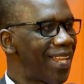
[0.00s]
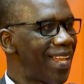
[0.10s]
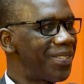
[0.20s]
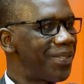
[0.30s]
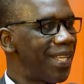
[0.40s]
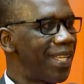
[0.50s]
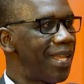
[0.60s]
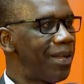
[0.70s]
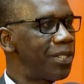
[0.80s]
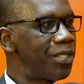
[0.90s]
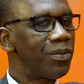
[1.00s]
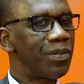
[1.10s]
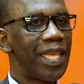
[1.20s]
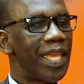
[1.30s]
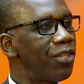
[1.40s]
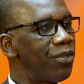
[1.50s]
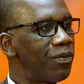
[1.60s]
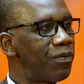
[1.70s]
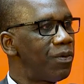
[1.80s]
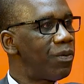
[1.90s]
Actually, I want to thank you
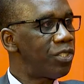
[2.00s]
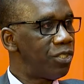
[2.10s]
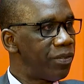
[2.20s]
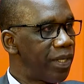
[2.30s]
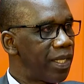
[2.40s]
for what you're doing.